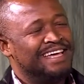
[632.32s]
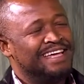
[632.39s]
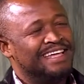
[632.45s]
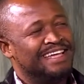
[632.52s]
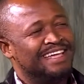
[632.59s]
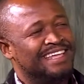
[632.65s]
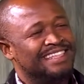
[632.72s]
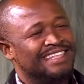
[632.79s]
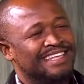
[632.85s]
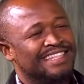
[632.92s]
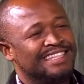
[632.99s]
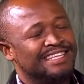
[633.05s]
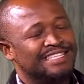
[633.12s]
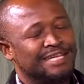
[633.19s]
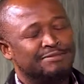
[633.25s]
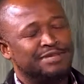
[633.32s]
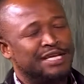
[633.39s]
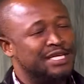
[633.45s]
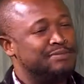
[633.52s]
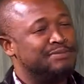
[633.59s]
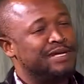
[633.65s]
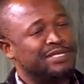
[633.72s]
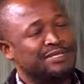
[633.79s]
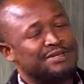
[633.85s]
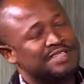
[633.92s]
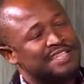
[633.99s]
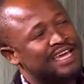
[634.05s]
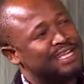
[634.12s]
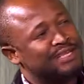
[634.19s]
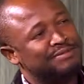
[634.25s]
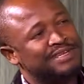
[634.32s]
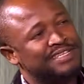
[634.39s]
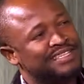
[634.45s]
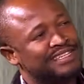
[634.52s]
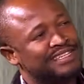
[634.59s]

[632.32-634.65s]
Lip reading: the chapter is based on that, basically.